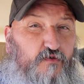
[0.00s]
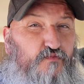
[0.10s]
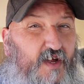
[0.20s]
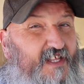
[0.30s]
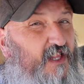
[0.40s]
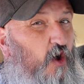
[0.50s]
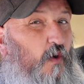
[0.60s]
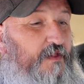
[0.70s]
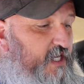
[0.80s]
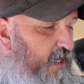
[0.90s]
run really low
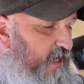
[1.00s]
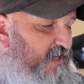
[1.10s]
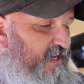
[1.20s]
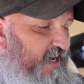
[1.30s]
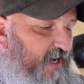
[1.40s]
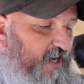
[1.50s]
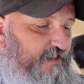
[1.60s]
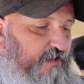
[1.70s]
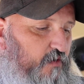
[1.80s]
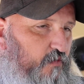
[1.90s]
on the car,
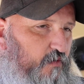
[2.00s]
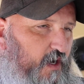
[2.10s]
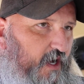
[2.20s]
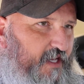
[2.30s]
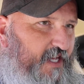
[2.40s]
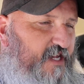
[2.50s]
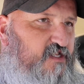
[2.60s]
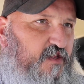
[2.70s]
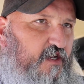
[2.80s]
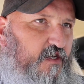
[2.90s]
and I
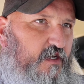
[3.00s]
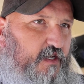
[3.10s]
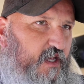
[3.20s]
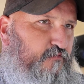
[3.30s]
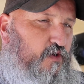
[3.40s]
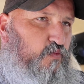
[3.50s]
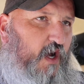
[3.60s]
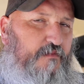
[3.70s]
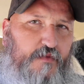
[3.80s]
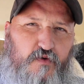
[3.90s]
guess that if we
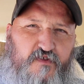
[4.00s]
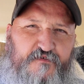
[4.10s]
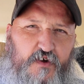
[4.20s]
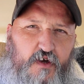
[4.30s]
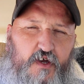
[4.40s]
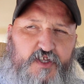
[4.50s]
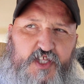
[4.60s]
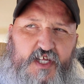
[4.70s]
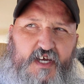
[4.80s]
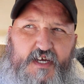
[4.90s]
wipe those
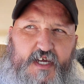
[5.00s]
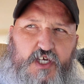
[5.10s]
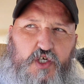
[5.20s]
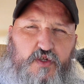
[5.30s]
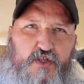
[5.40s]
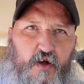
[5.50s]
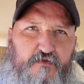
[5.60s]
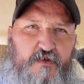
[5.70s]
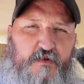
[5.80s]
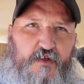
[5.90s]
first, it should stop
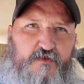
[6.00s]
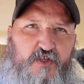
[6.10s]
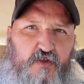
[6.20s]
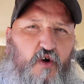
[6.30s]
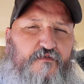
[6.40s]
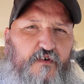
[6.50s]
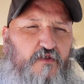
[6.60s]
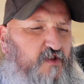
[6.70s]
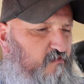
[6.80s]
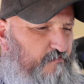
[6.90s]
some of those stored
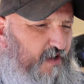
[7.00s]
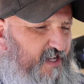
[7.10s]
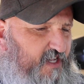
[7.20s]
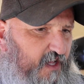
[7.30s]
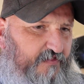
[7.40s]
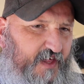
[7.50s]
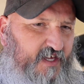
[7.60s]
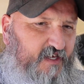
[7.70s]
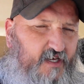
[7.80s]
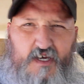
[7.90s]
faults coming back, I
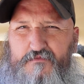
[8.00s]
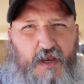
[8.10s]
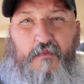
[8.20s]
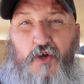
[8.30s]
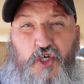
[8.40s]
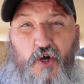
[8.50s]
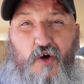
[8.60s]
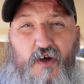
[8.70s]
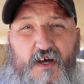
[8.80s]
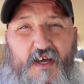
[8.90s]
think, but I'm not
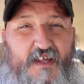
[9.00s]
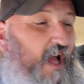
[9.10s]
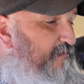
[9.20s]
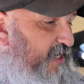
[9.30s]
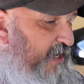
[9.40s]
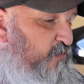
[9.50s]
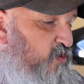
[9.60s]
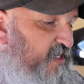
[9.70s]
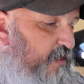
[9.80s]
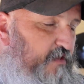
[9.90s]
sure. I'm kind of
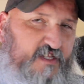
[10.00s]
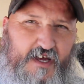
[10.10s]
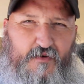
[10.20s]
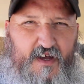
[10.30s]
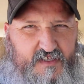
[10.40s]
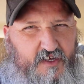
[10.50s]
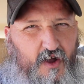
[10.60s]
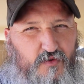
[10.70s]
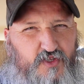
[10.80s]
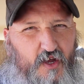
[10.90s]
working this out as I
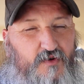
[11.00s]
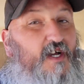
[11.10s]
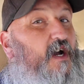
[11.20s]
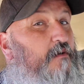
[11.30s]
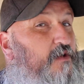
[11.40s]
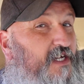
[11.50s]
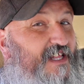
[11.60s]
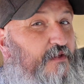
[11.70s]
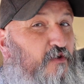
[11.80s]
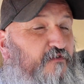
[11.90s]
go, so I'm going to
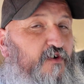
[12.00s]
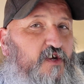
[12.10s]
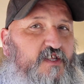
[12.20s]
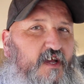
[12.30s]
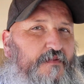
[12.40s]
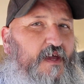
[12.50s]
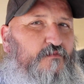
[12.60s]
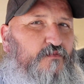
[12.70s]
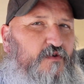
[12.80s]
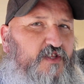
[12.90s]
clear those first and
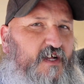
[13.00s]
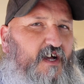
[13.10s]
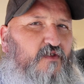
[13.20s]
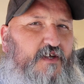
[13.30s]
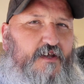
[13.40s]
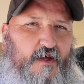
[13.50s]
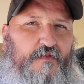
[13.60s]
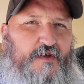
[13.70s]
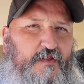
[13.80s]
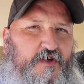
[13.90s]
then we'll start looking
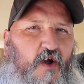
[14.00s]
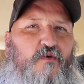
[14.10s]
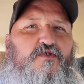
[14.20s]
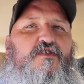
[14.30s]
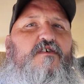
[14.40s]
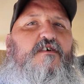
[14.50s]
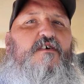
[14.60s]
at the other codes.